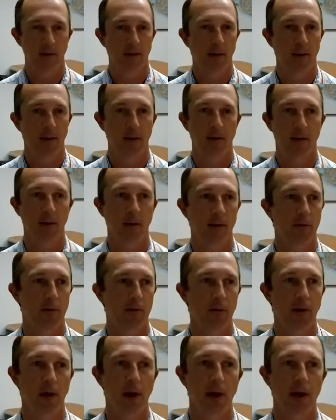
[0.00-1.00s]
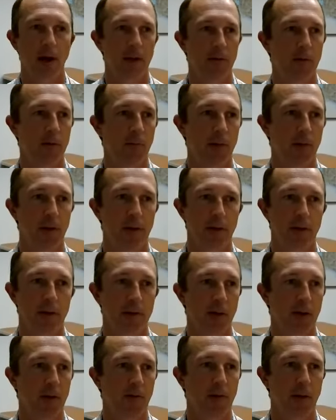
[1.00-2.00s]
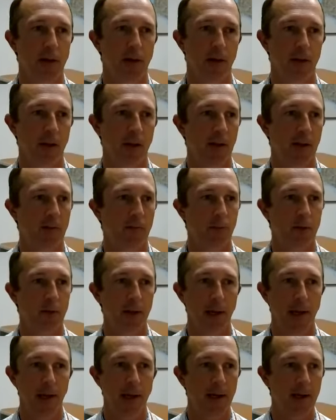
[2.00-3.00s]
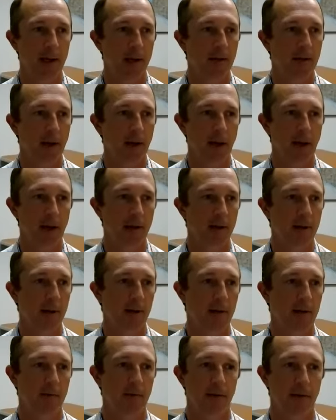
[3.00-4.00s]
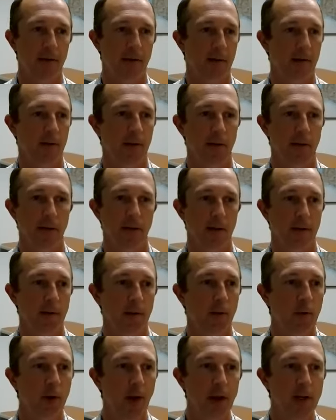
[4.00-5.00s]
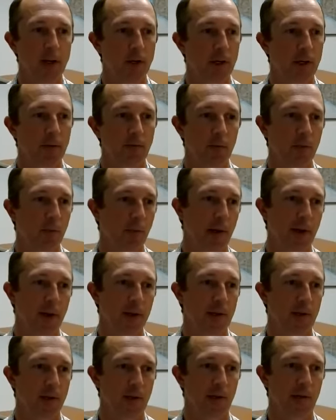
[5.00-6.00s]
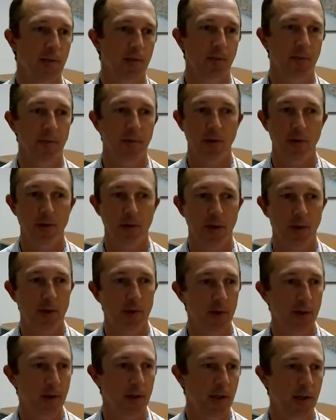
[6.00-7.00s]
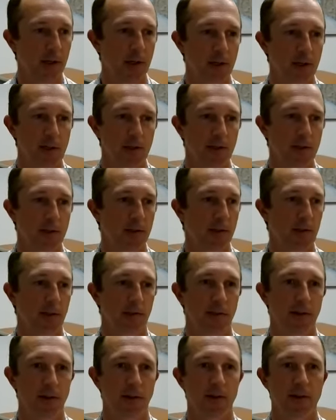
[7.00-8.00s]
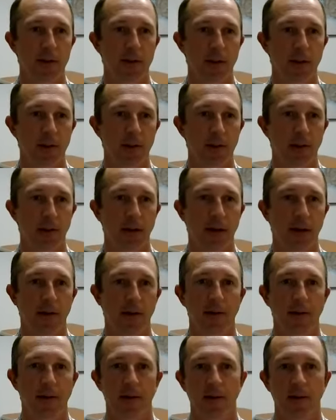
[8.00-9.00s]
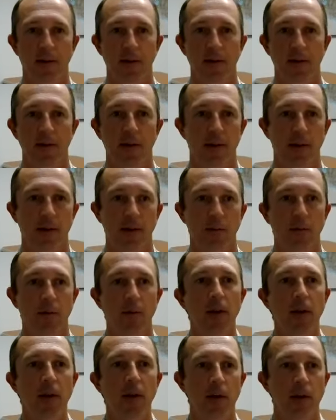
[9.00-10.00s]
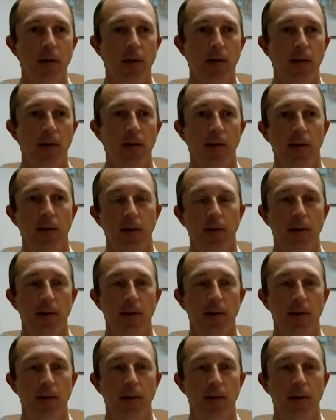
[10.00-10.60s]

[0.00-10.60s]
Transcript: and then a variety of administrative data, a lot of planning data, location information, utilities, things like that. Within here,